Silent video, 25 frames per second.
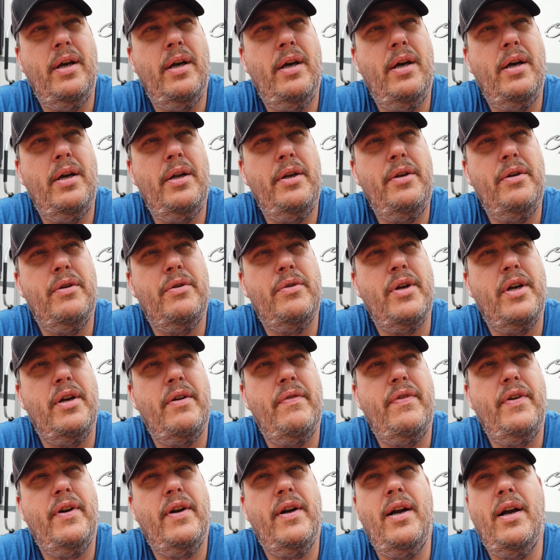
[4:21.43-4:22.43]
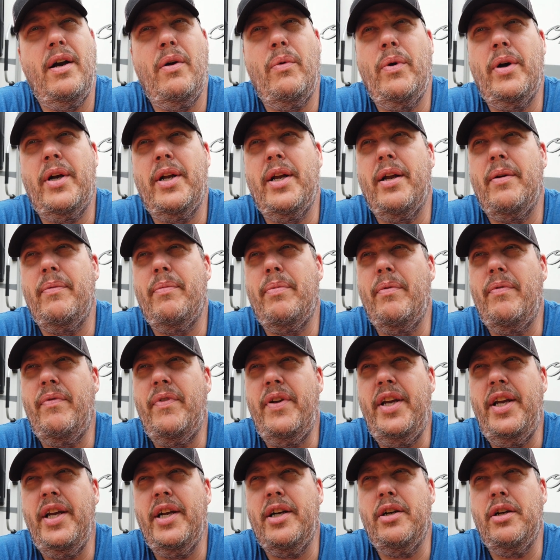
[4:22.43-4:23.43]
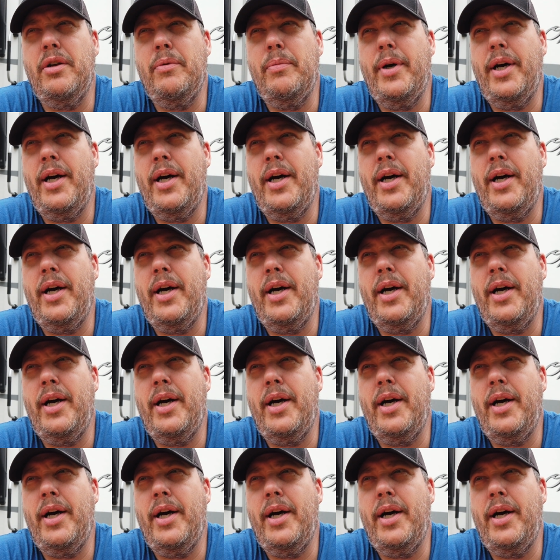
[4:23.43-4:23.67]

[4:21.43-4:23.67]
and you're trying to figure out what type of vehicle to